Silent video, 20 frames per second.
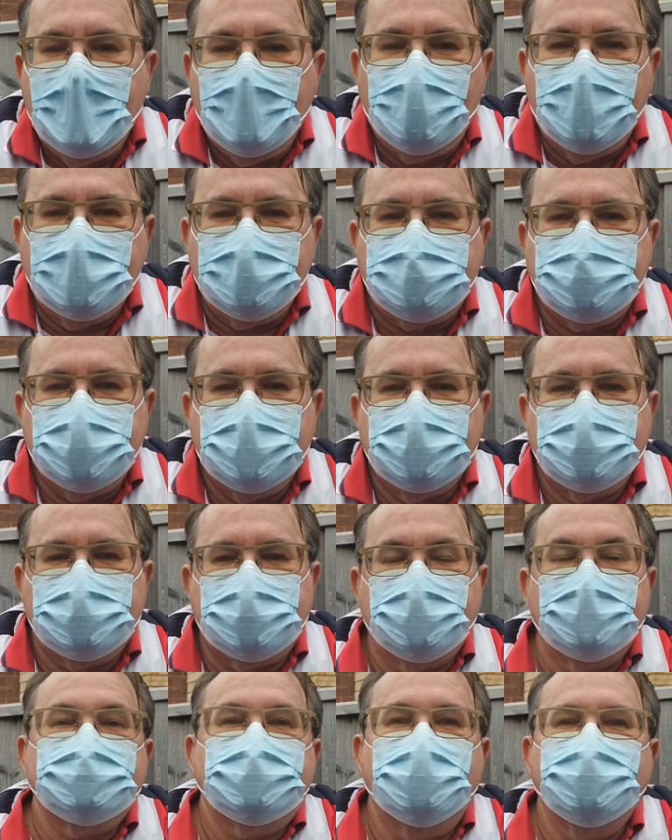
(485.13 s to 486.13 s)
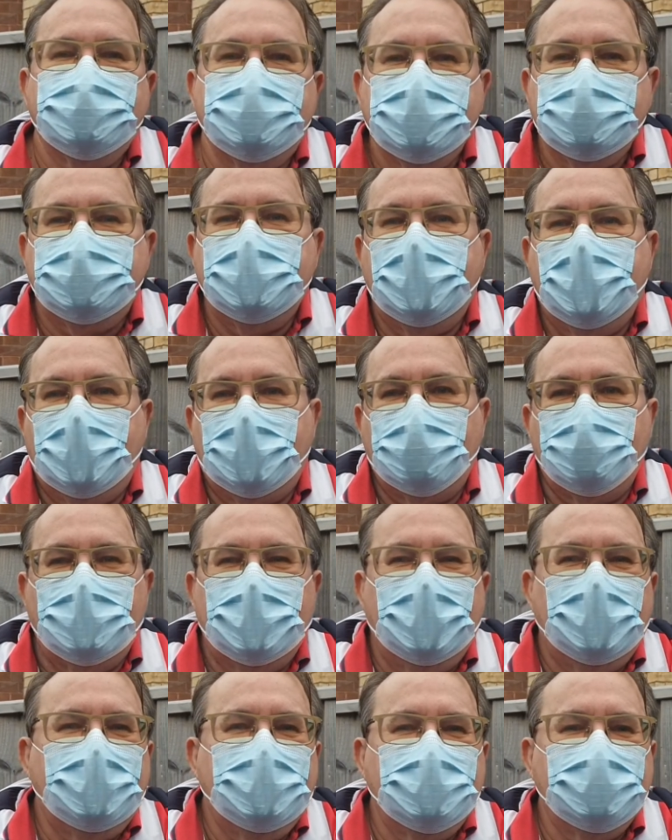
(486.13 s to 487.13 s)
which is Timothée
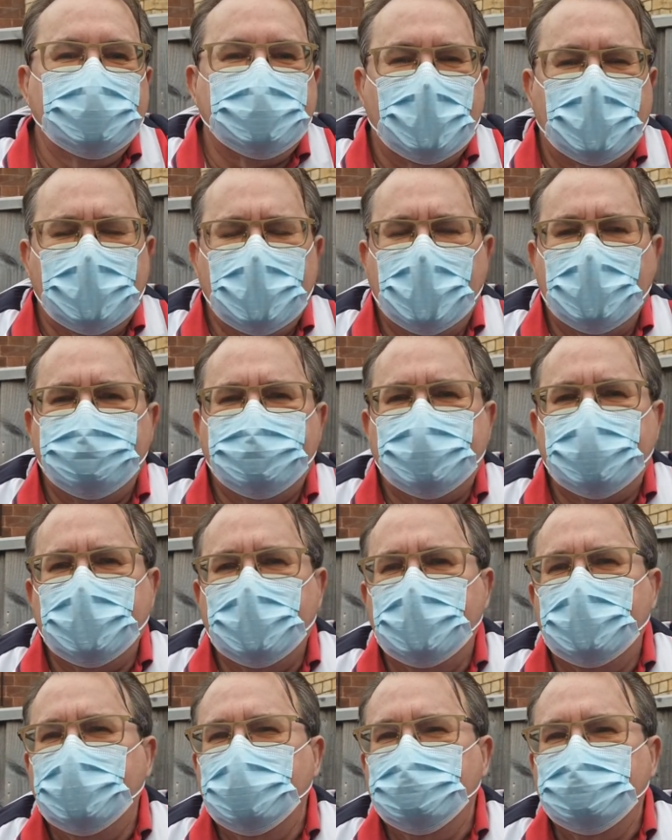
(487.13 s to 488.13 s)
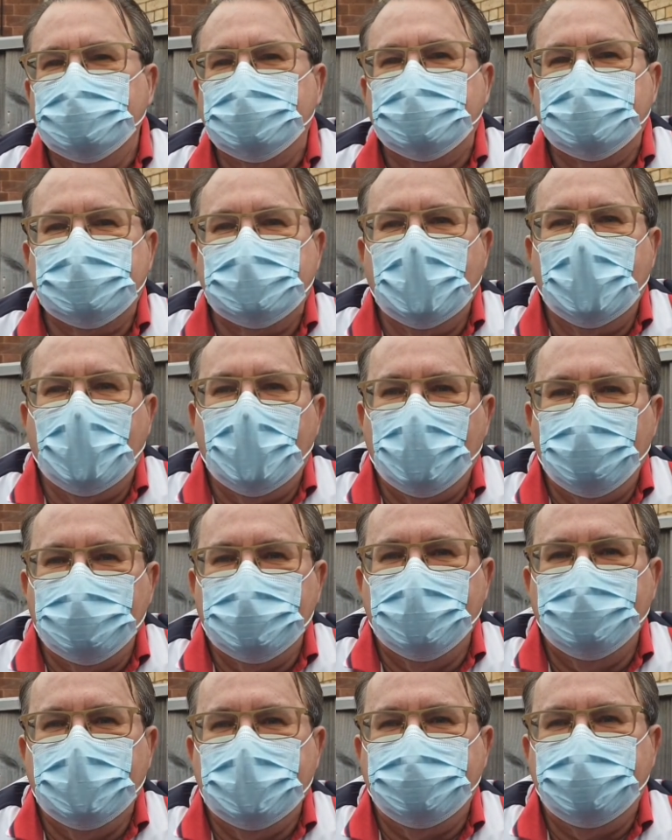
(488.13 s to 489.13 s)
Dieng. He is an yeah. absolute star in
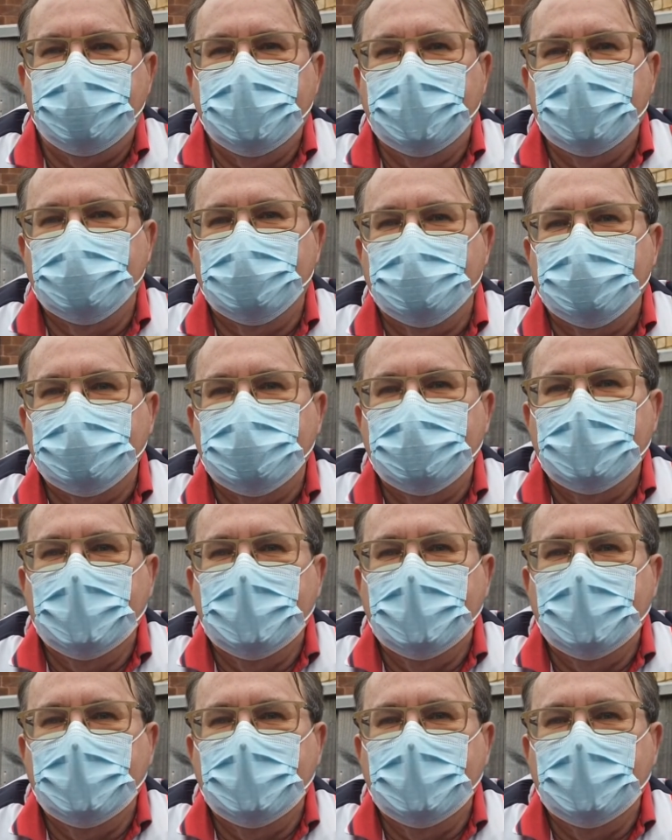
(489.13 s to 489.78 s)
the midfield. Yeah.